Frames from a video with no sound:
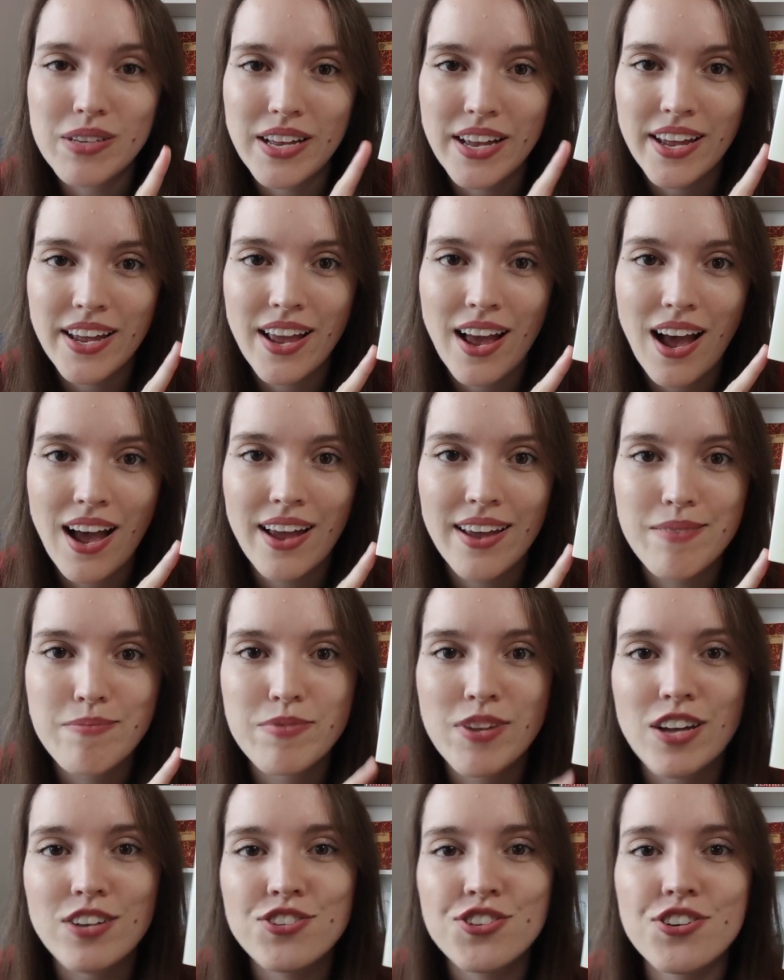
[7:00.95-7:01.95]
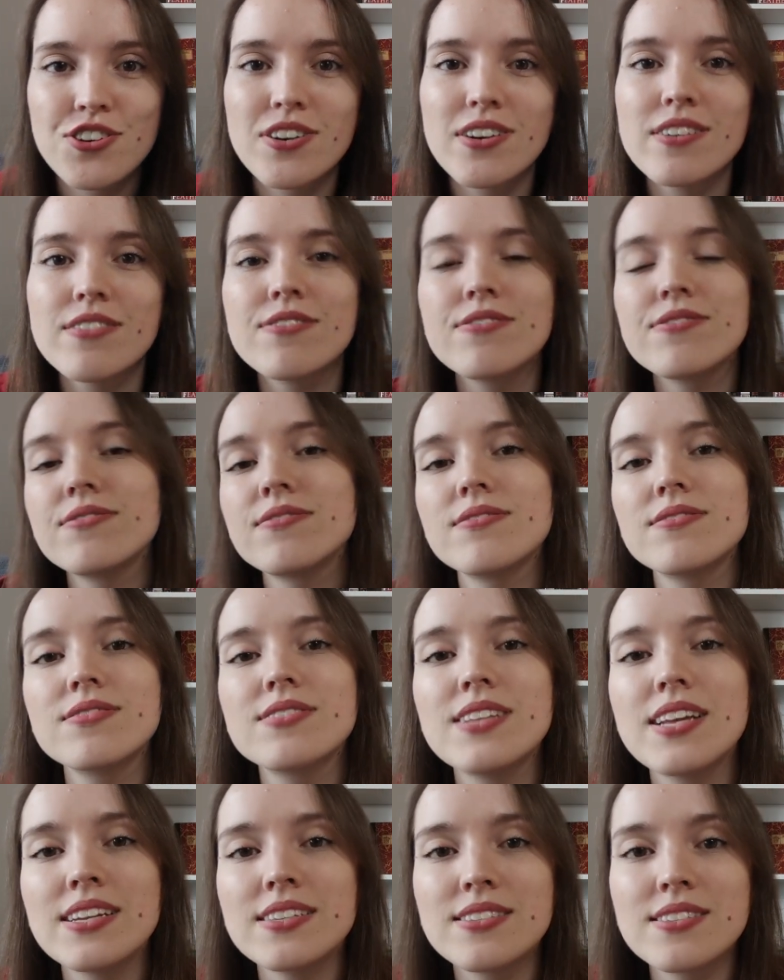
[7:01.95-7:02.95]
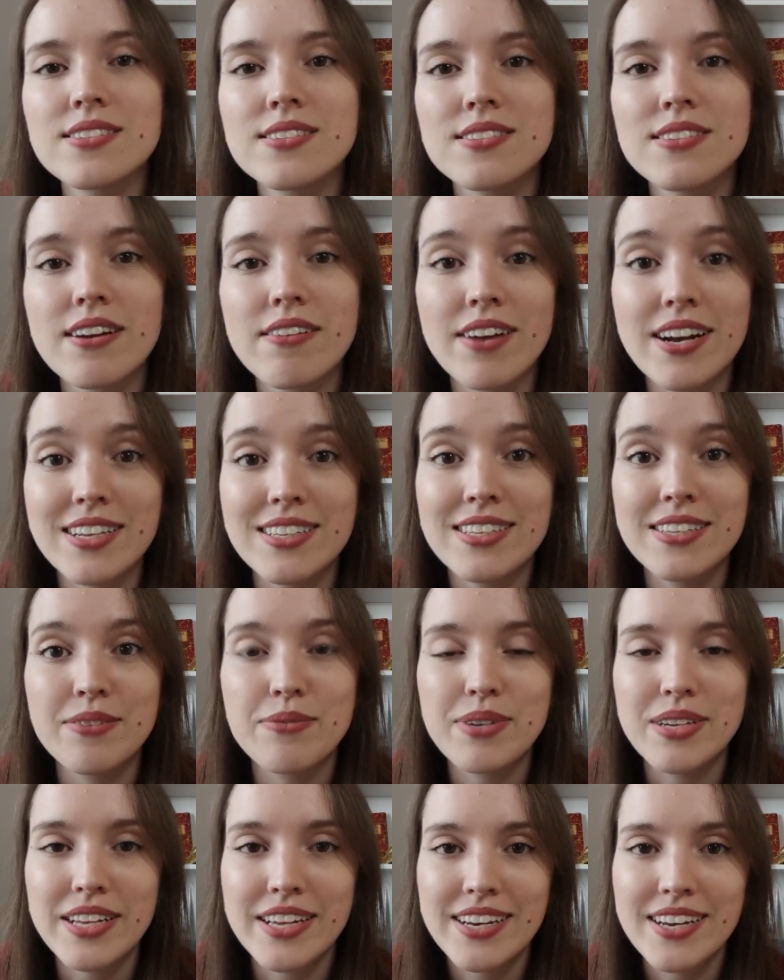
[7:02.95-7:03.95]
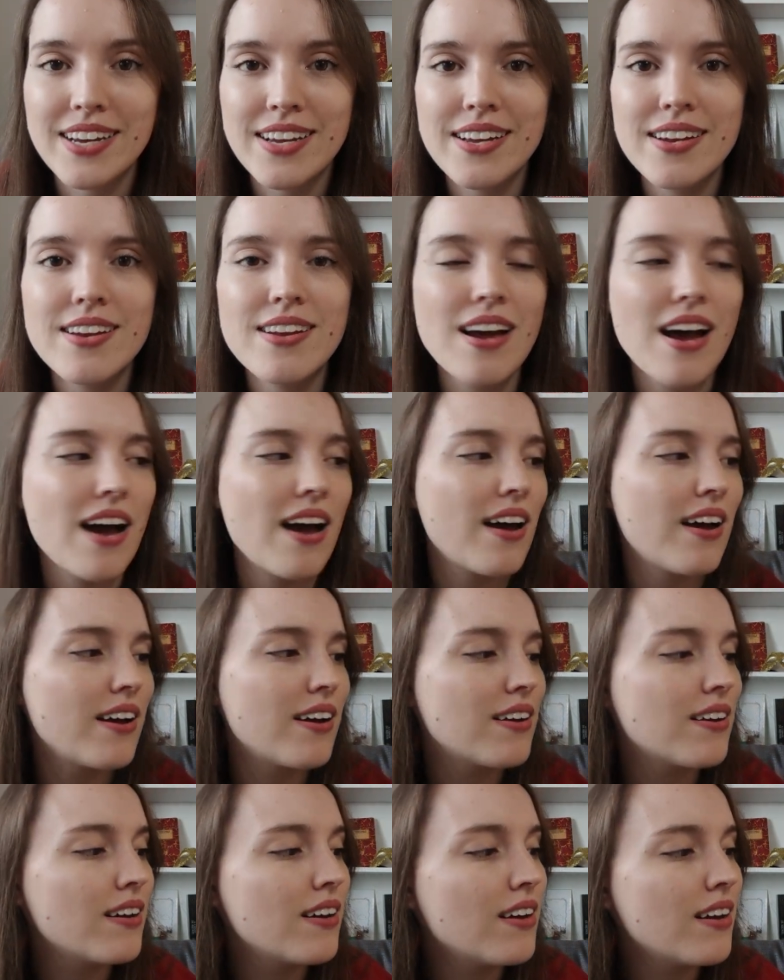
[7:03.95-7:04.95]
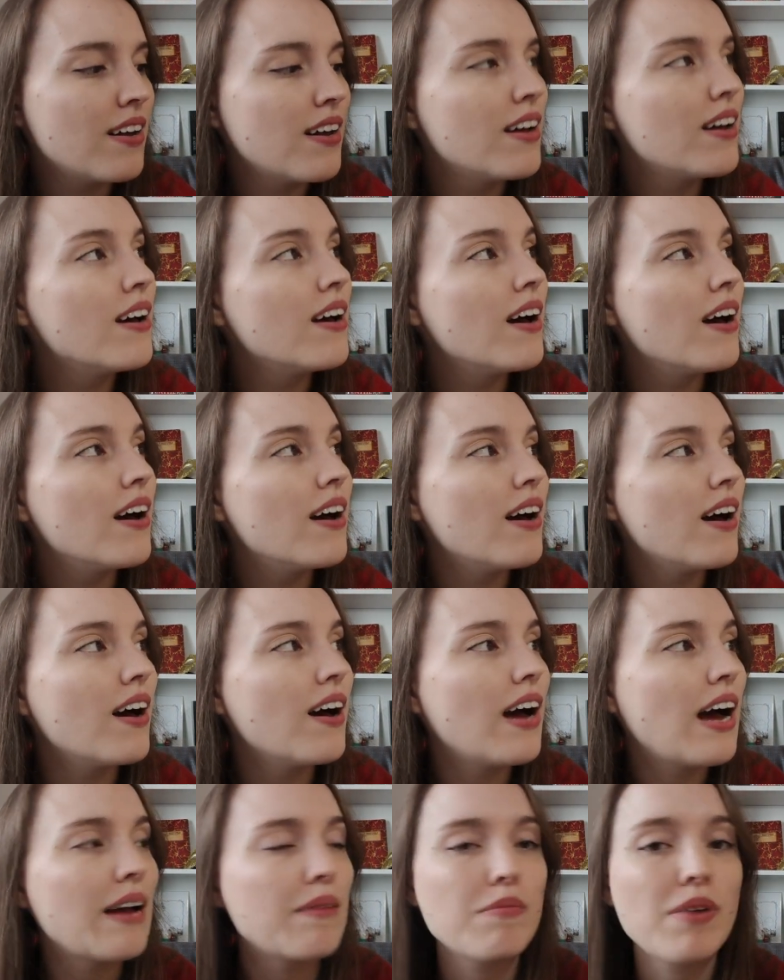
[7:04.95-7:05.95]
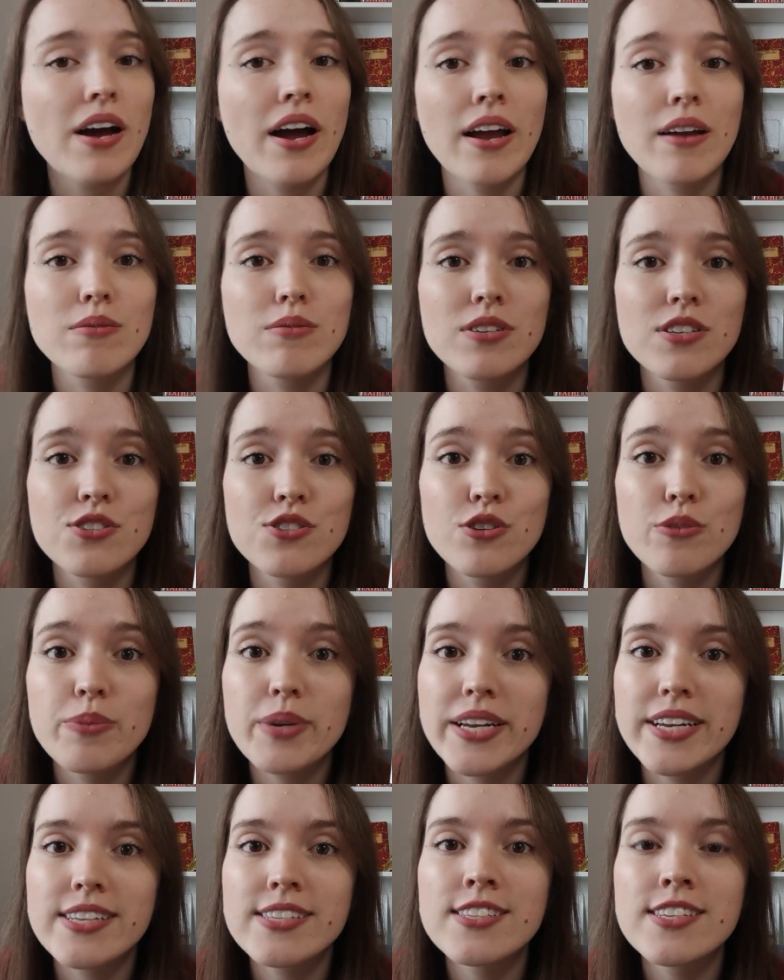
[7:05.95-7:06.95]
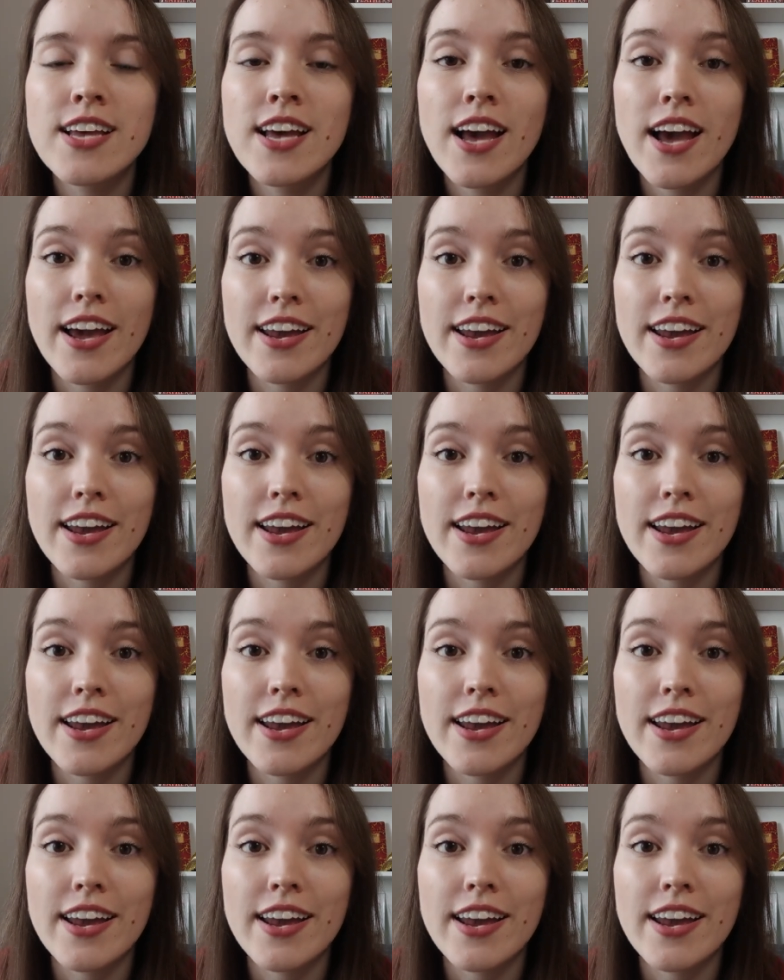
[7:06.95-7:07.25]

play. I'm not sure if it's directly related. I would assume it is.